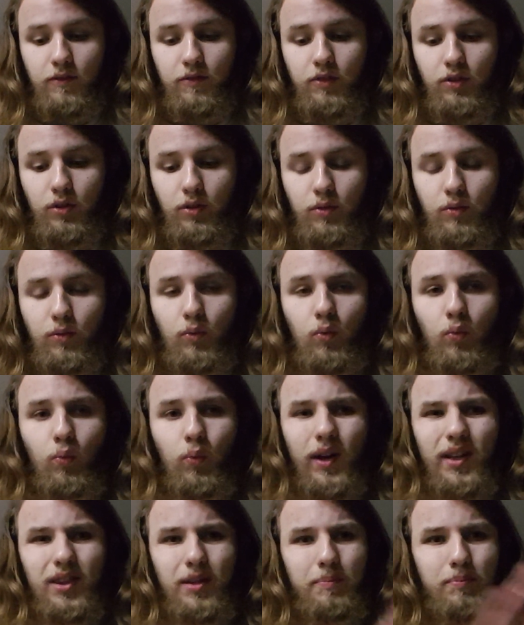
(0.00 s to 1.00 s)
for
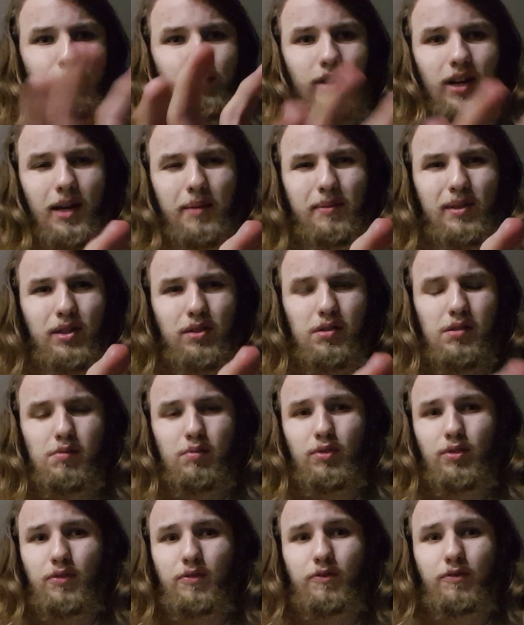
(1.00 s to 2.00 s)
when the primals
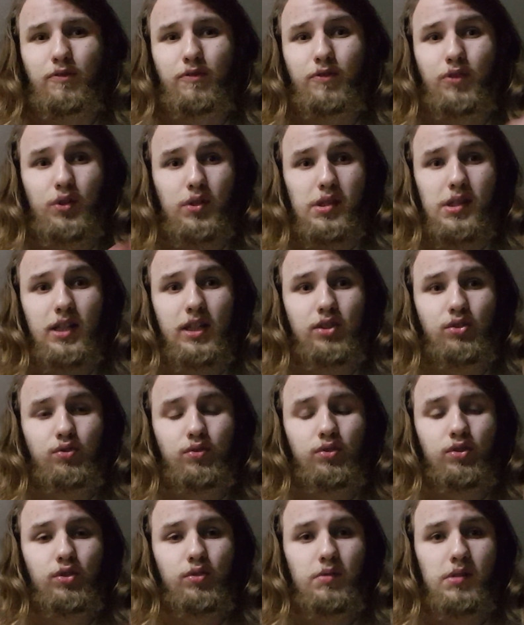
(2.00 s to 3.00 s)
were first
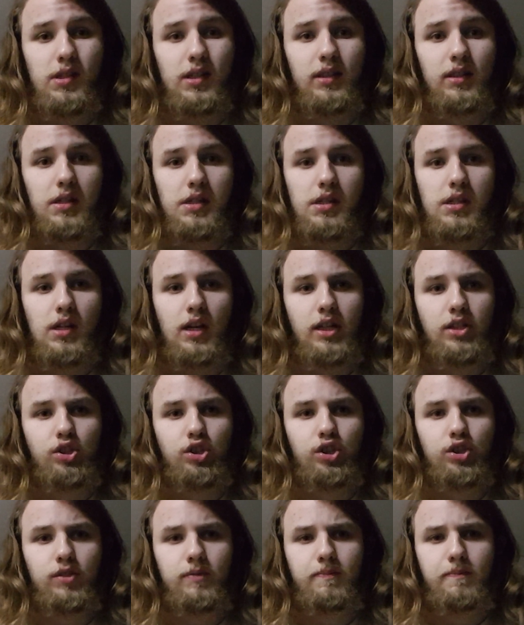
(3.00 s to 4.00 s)
introduced and
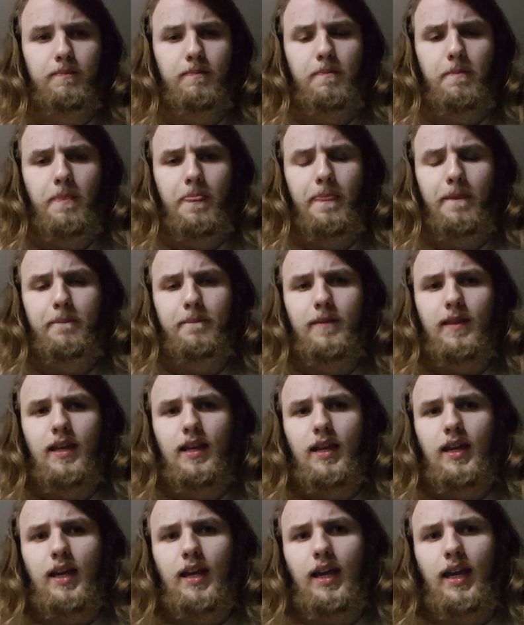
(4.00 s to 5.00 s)
such.
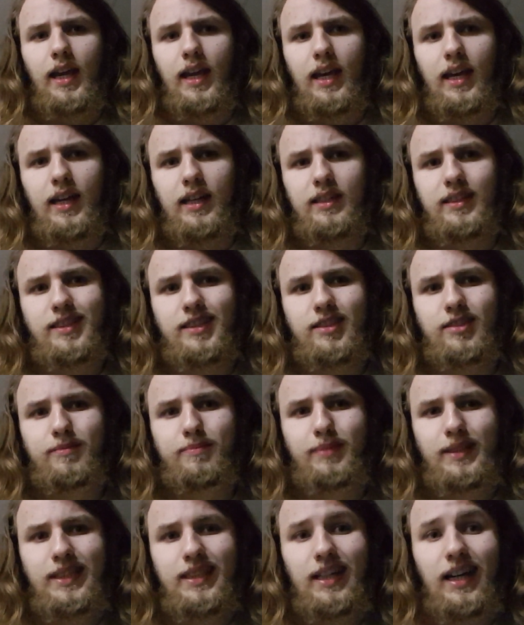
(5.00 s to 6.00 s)
And to
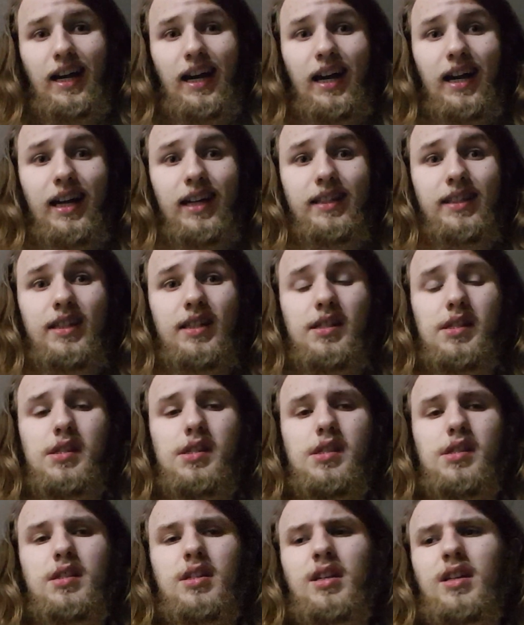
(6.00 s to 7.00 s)
be
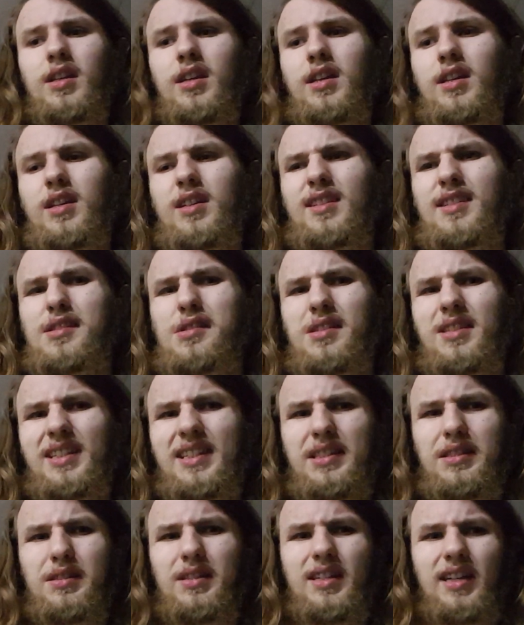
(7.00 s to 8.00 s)
honest,
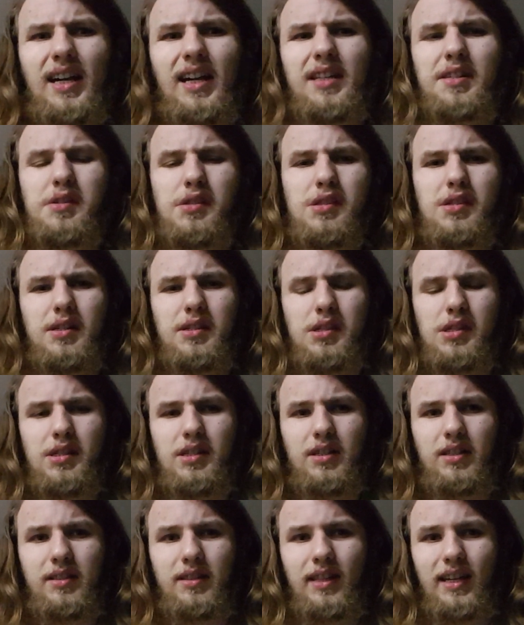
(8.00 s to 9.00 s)
it kind of sucks
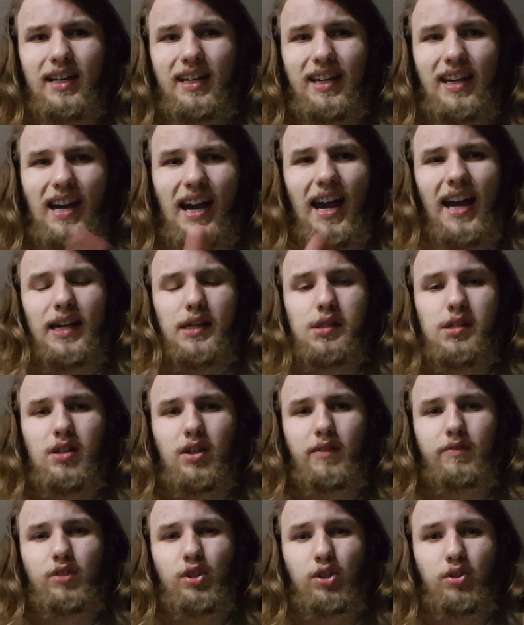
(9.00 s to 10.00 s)
that I still
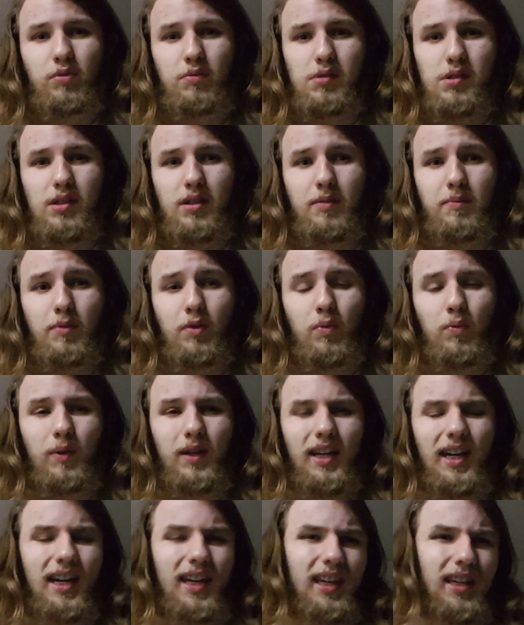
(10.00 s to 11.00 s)
have to use them
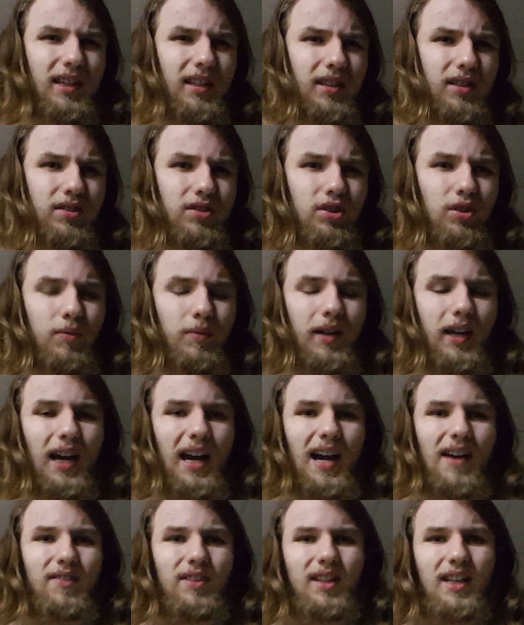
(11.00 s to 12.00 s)
when I don't
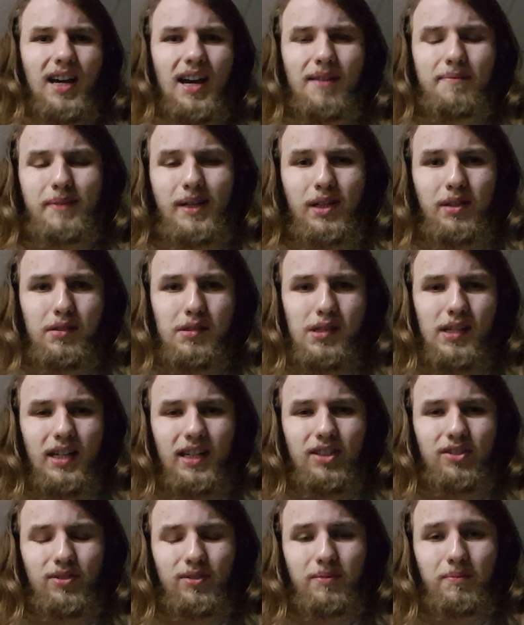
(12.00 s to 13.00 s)
have a lot of medals
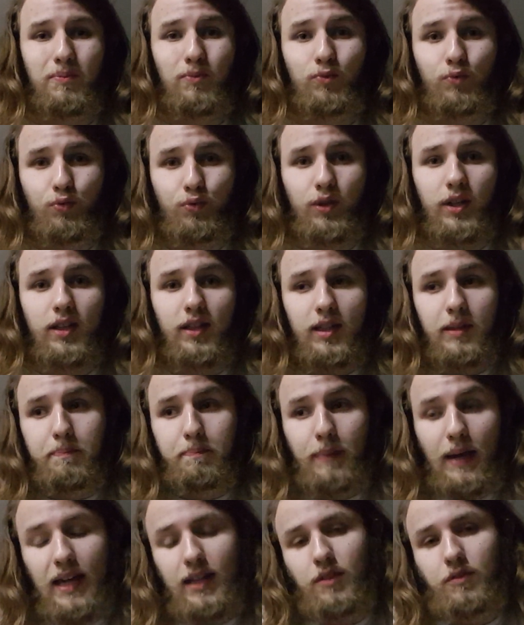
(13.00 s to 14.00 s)
that could really
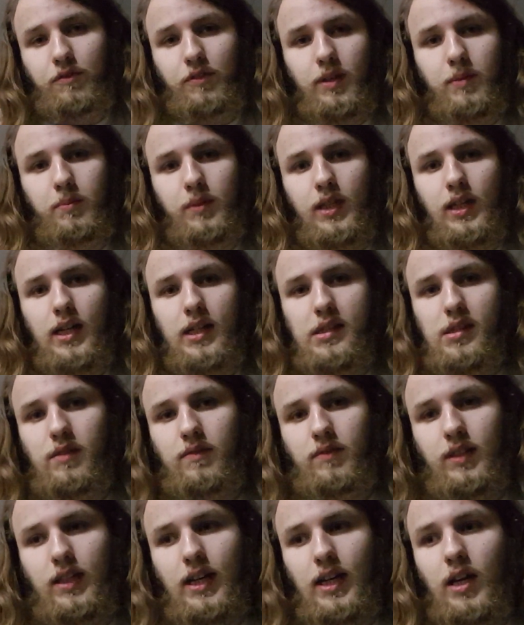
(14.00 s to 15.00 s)
benefit me as
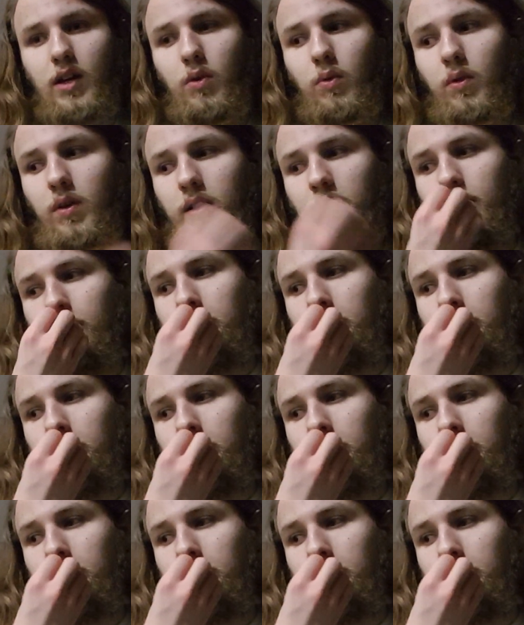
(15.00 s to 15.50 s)
of now.